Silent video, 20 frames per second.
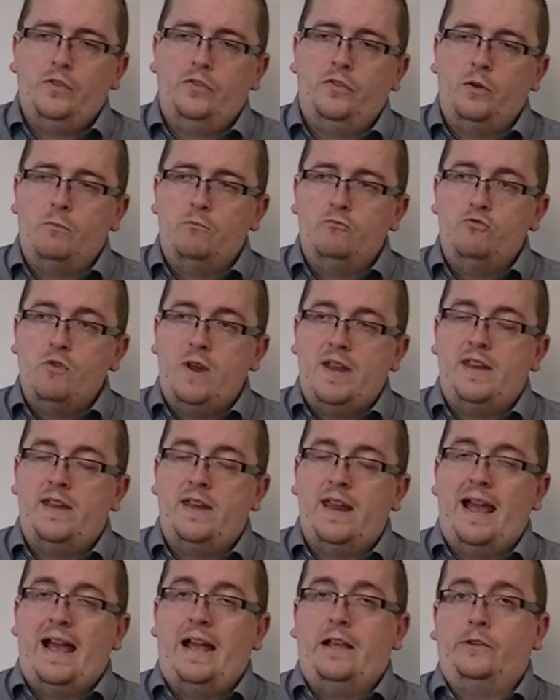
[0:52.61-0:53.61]
them
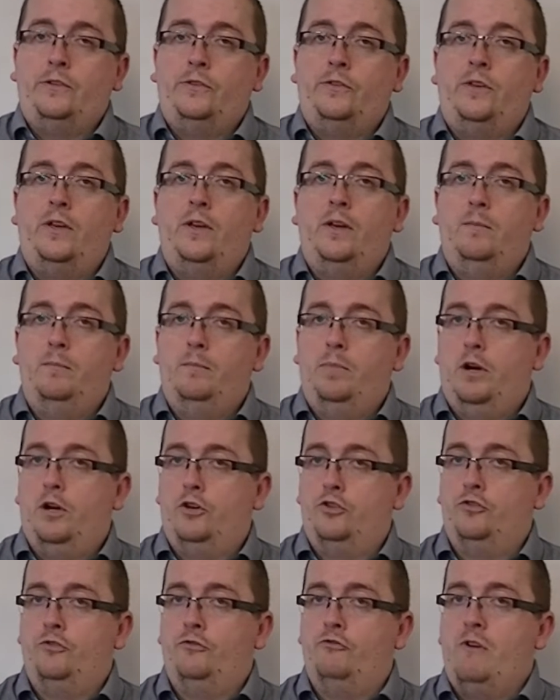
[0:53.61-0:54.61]
written as
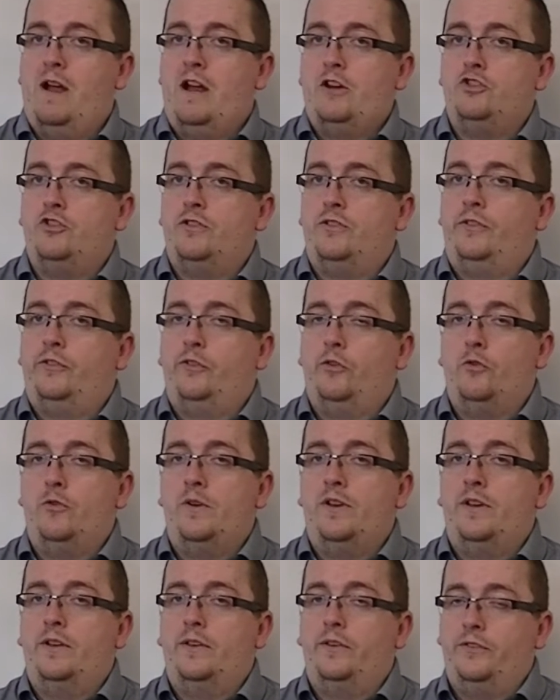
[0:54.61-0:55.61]
partial fractions
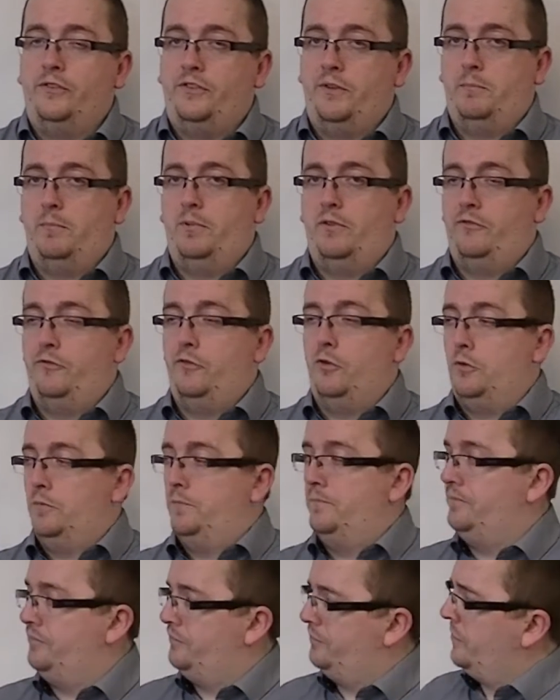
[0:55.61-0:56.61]
or in a simpler form.